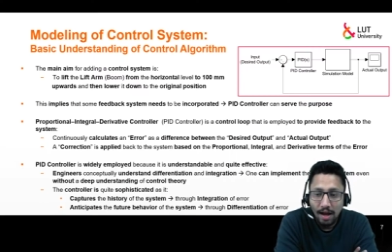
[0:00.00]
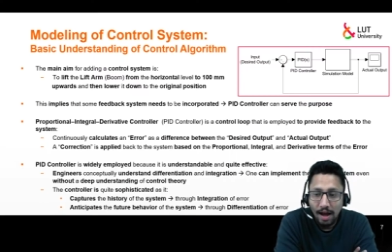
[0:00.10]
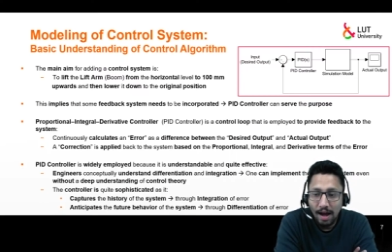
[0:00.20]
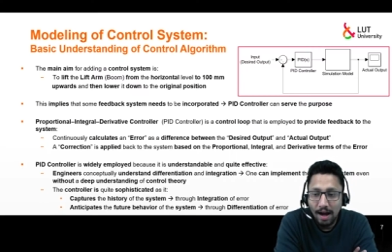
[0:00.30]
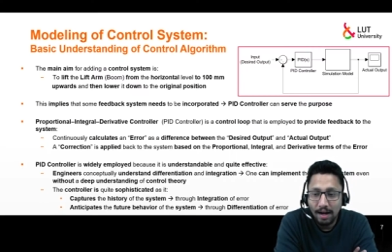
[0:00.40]

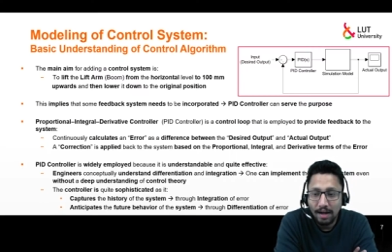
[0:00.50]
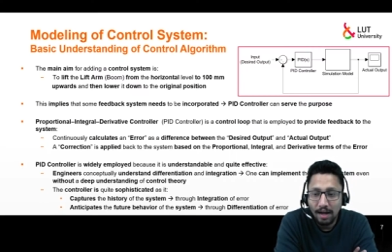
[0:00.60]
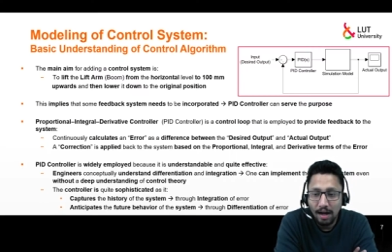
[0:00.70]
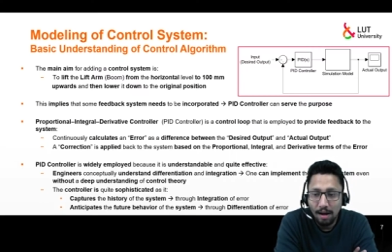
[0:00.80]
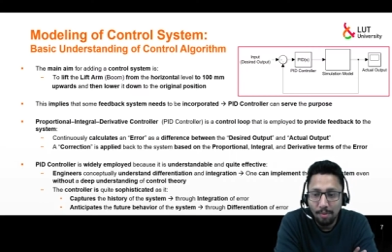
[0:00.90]
And
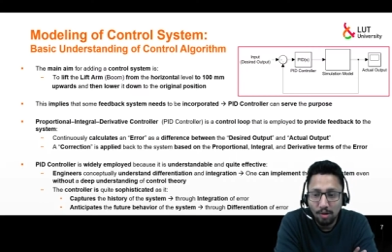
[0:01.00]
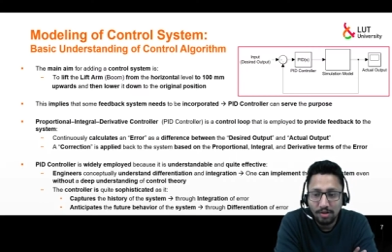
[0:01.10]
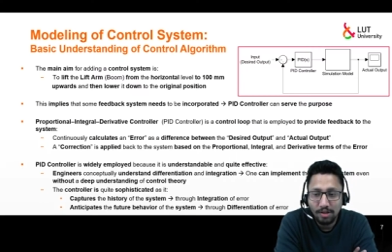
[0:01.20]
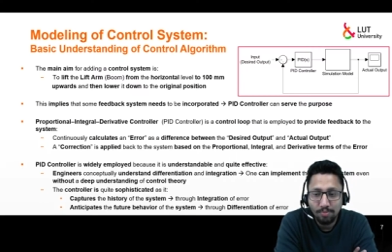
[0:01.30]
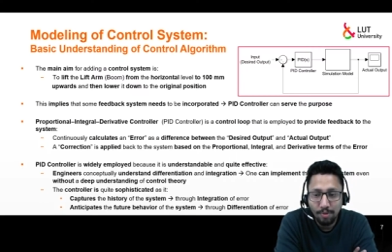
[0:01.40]
about
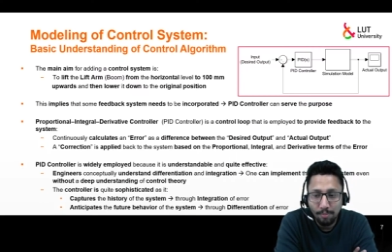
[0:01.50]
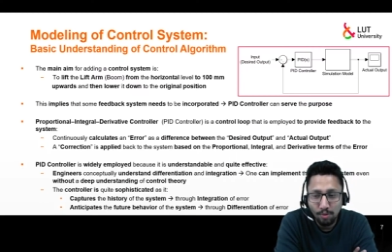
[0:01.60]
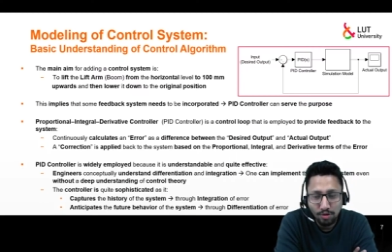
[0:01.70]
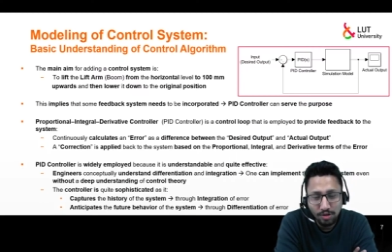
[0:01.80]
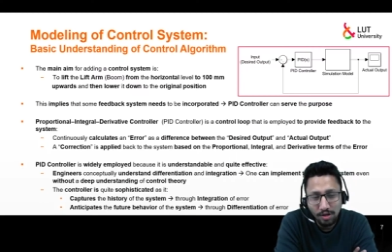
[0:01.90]
this
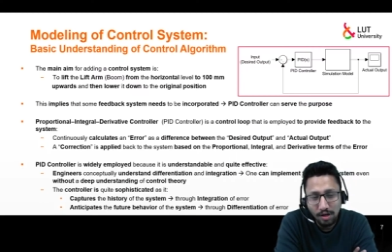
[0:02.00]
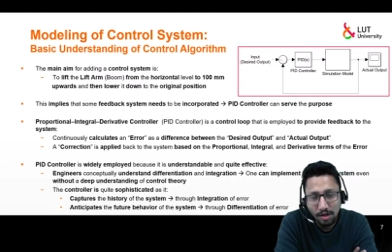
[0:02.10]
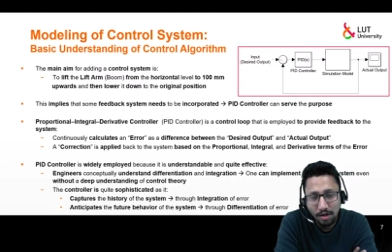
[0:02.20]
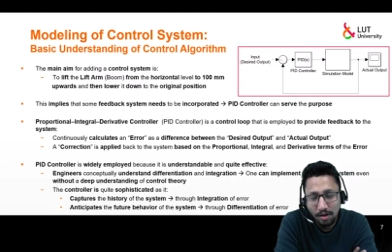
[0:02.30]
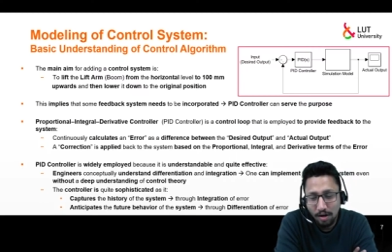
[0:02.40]
proportional
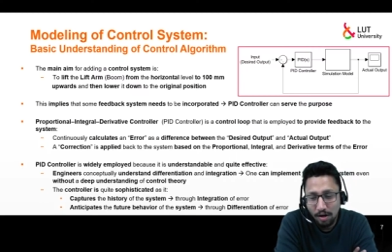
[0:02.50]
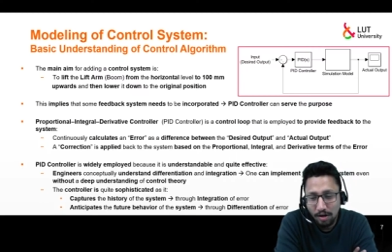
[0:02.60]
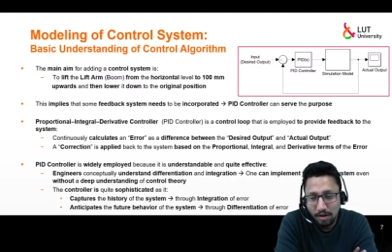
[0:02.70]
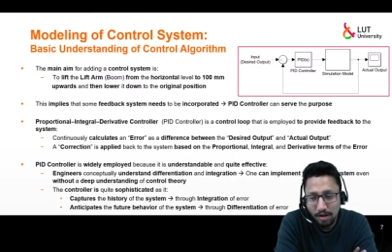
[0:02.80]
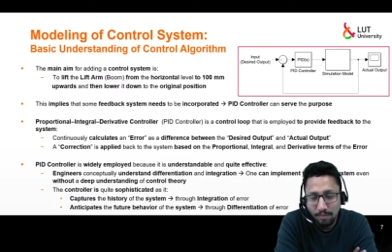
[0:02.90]
uh,
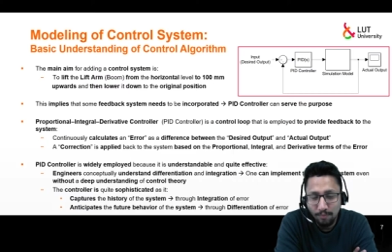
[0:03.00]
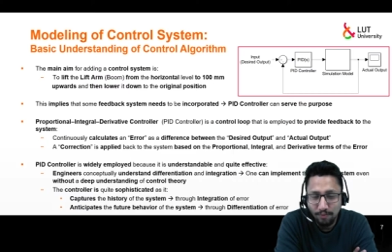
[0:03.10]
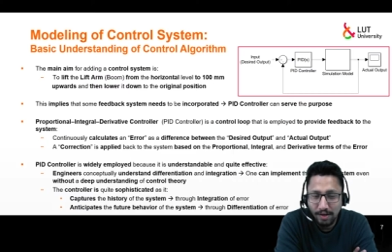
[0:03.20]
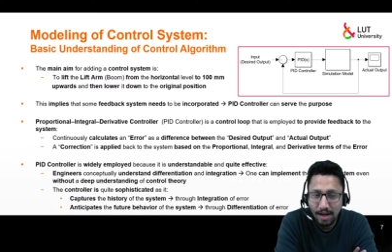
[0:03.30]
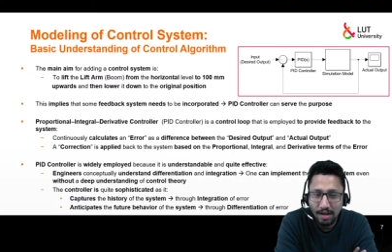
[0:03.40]
term,
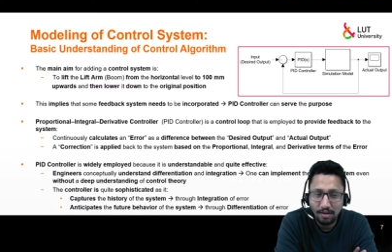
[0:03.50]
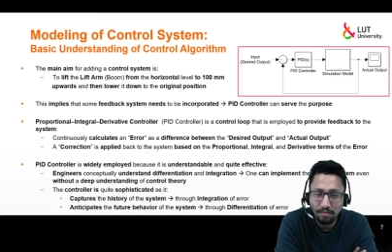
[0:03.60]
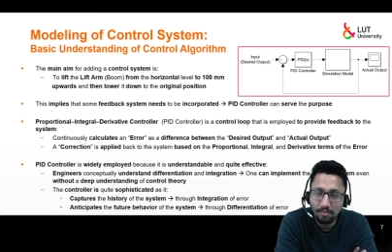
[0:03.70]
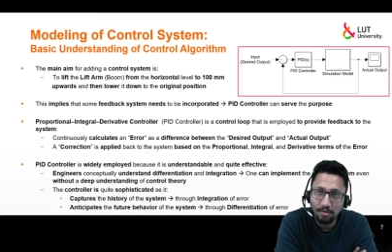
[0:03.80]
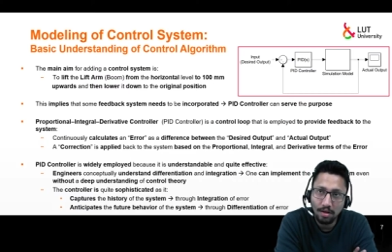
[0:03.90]
we can
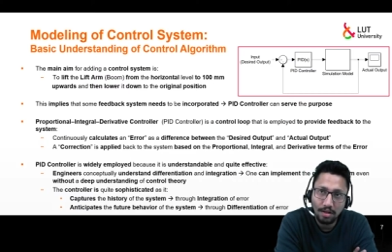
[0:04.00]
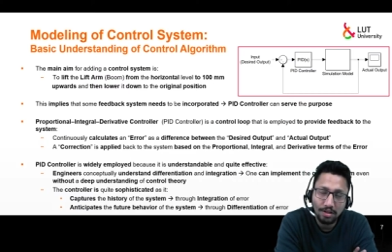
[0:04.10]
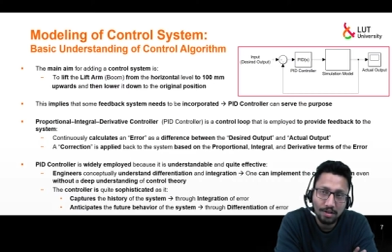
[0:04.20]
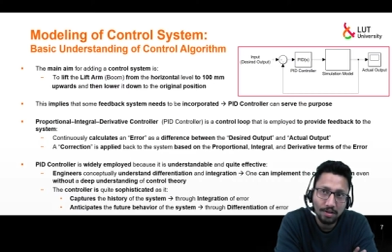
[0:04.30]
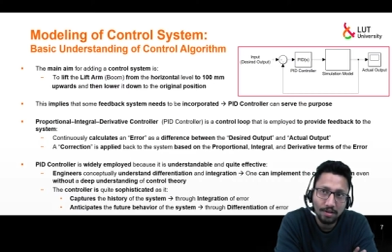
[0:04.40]

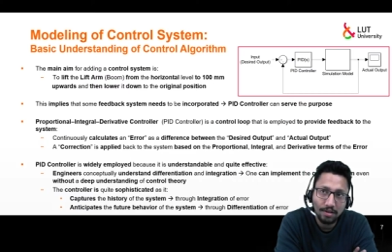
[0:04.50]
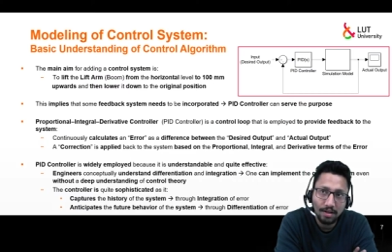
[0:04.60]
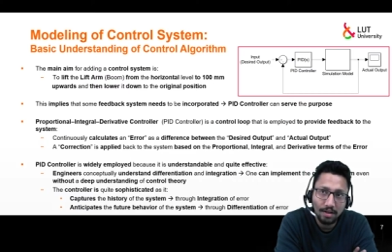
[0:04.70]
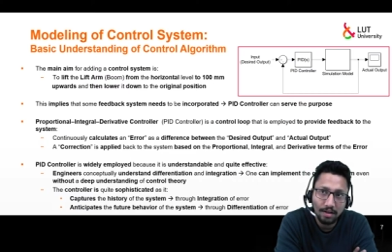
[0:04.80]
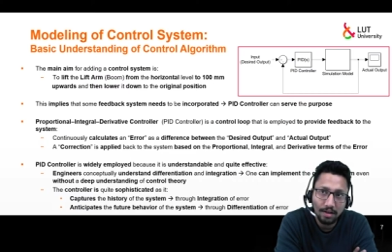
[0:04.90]
consider
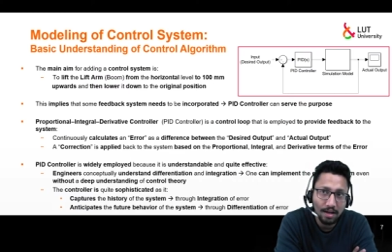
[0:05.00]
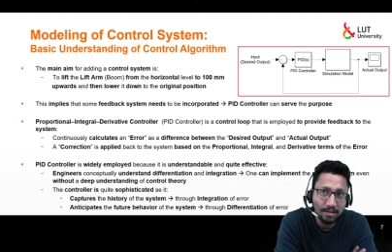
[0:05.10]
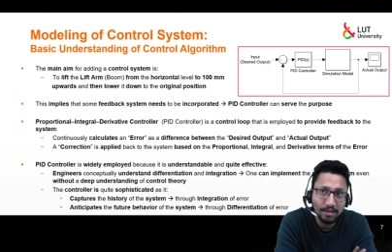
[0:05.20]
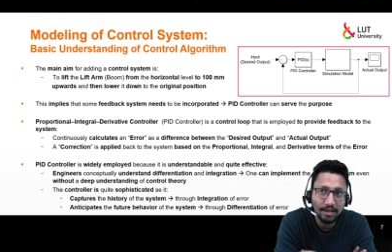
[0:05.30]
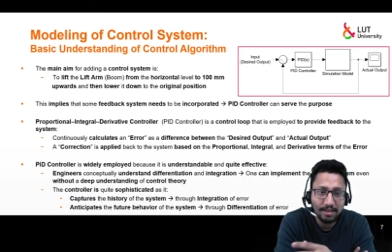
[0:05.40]
the
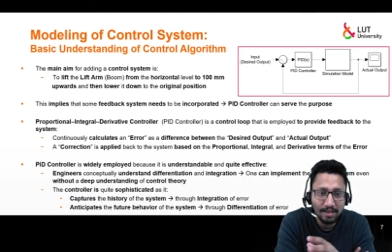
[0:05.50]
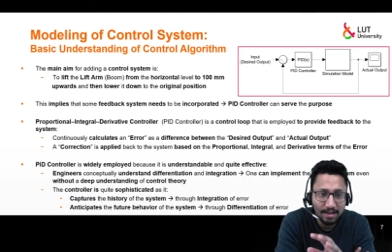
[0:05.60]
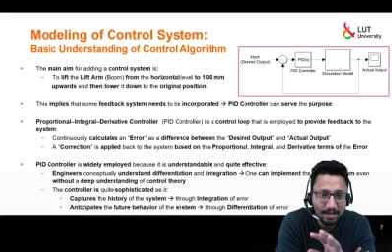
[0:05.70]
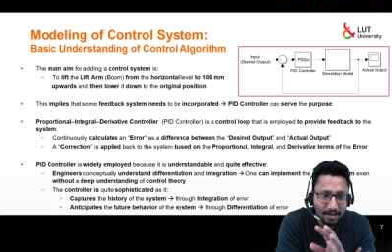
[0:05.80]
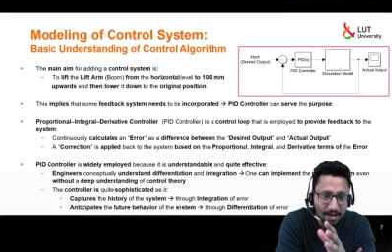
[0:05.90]
consider
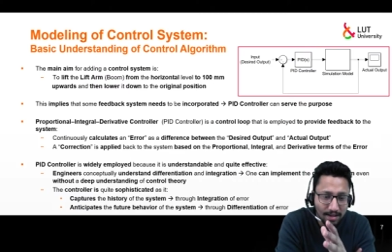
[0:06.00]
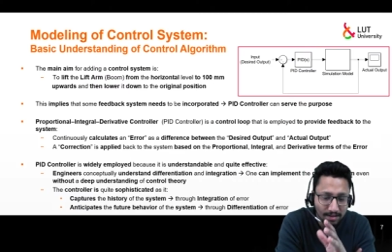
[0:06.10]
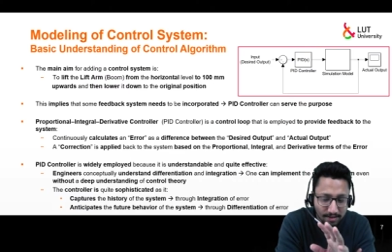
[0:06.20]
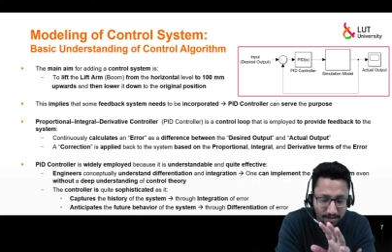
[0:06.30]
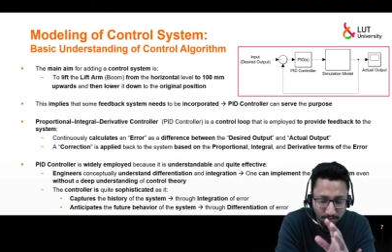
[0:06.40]
that
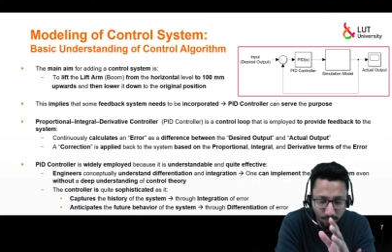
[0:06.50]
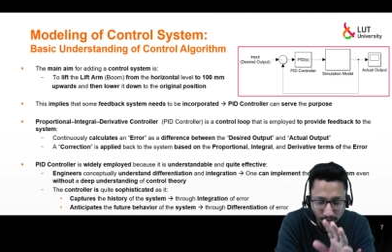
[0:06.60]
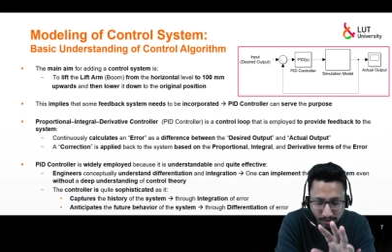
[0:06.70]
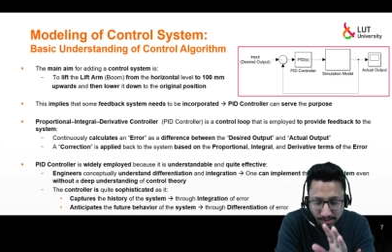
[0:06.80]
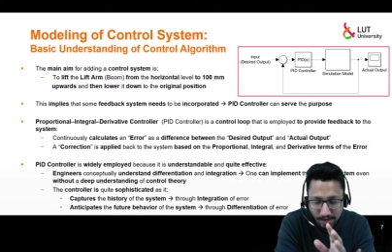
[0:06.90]
as
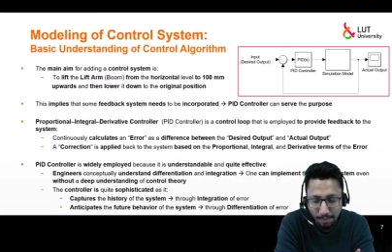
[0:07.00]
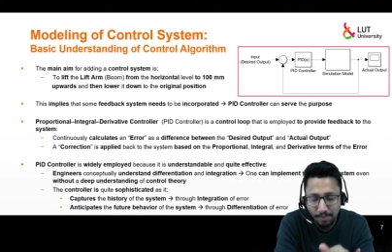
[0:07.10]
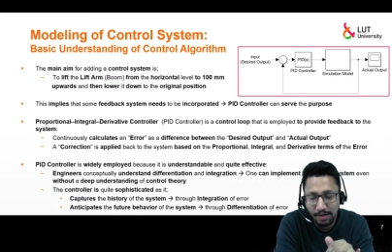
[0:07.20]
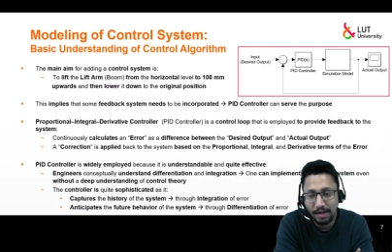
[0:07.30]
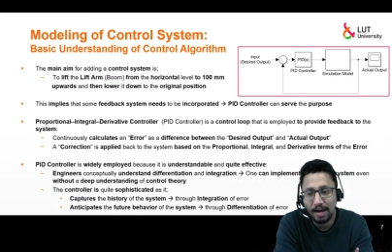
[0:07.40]
what is
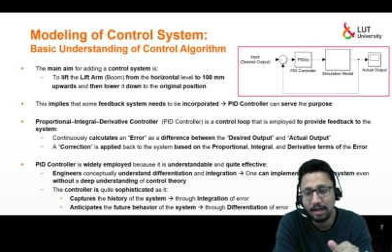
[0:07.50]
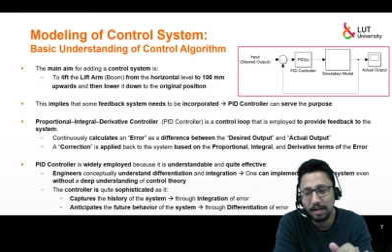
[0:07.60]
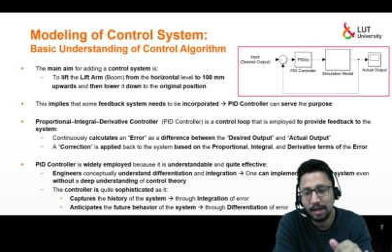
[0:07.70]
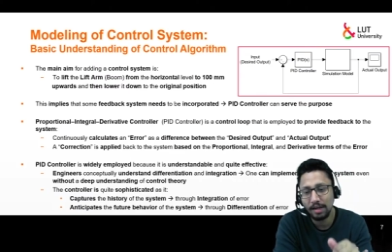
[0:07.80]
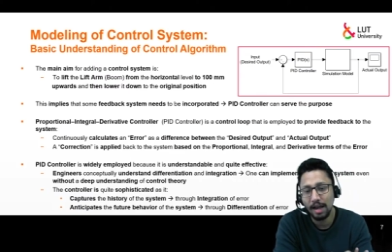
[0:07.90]
happening at
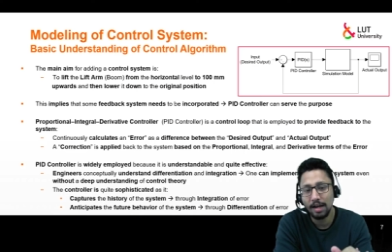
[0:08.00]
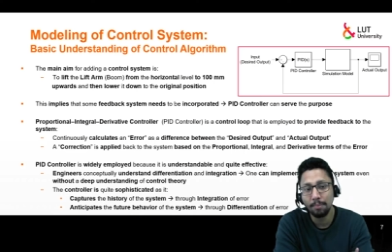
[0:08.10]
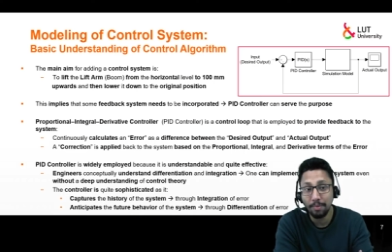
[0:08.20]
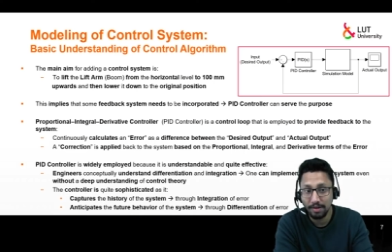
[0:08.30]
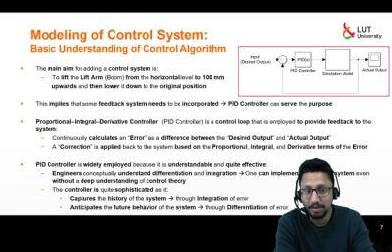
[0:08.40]
at, at
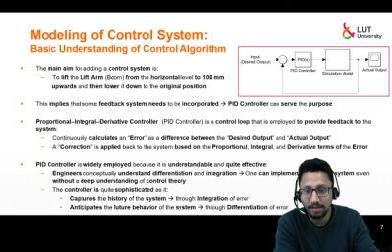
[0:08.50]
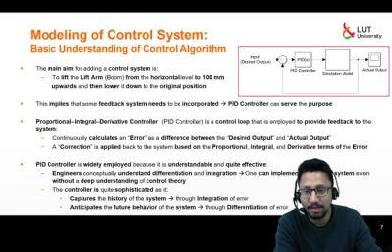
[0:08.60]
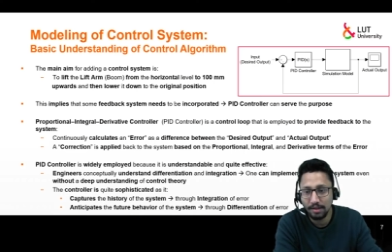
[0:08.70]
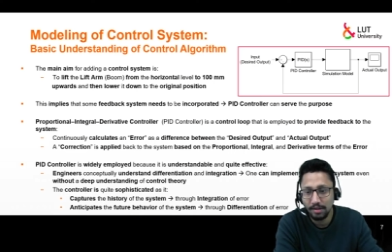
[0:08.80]
present.